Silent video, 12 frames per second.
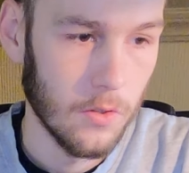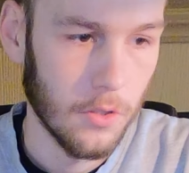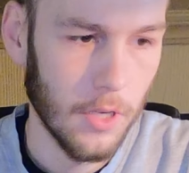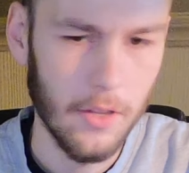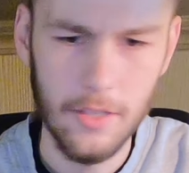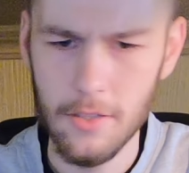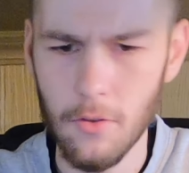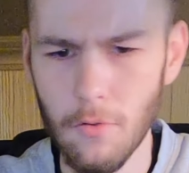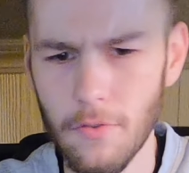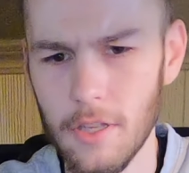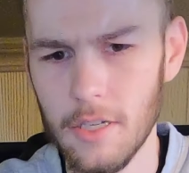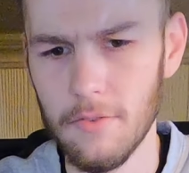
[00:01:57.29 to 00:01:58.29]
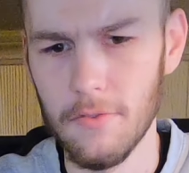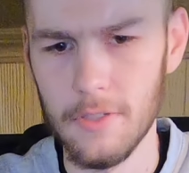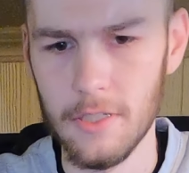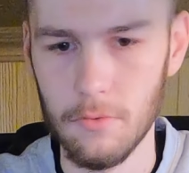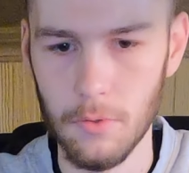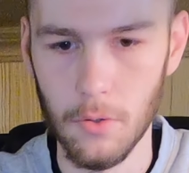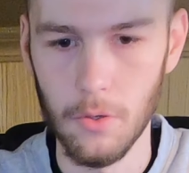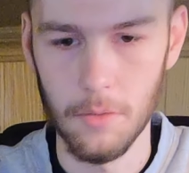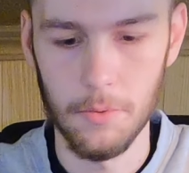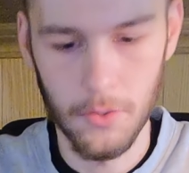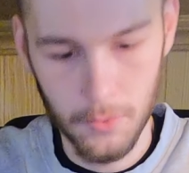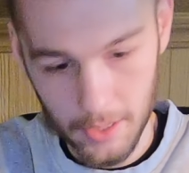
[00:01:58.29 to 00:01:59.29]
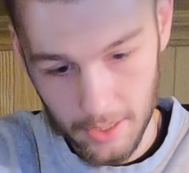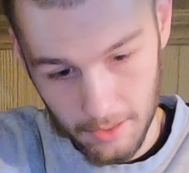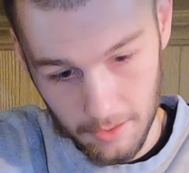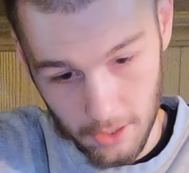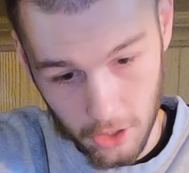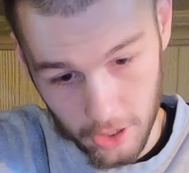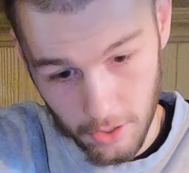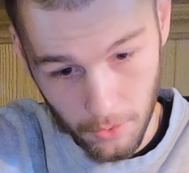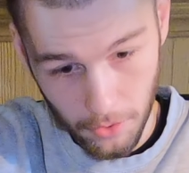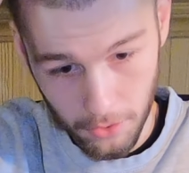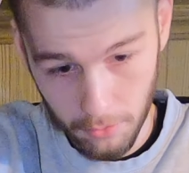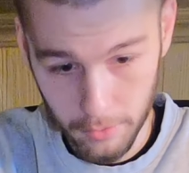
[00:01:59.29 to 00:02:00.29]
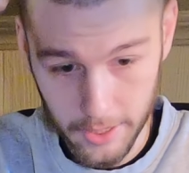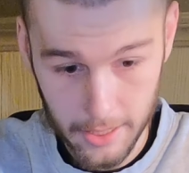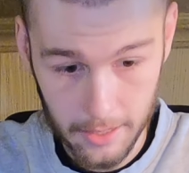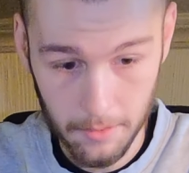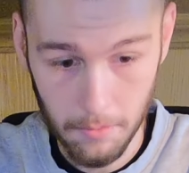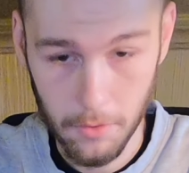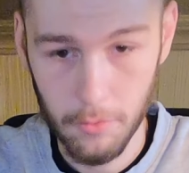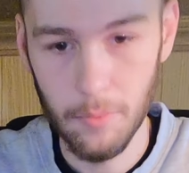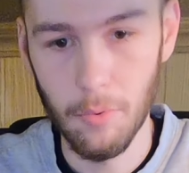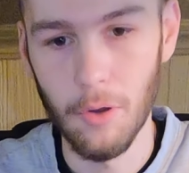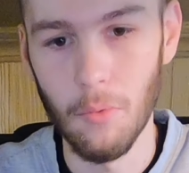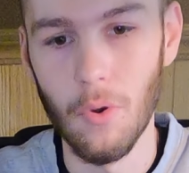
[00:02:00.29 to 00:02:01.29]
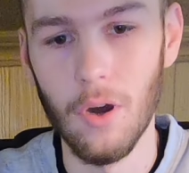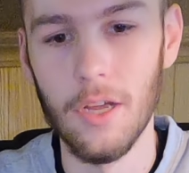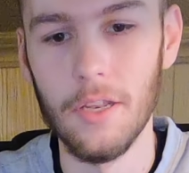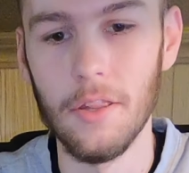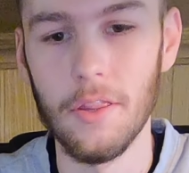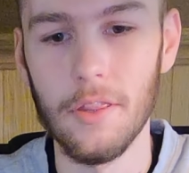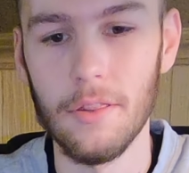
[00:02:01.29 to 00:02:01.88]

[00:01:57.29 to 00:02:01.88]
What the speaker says: yeah, let's go over the differences real quick between the Geo 3, 3.1,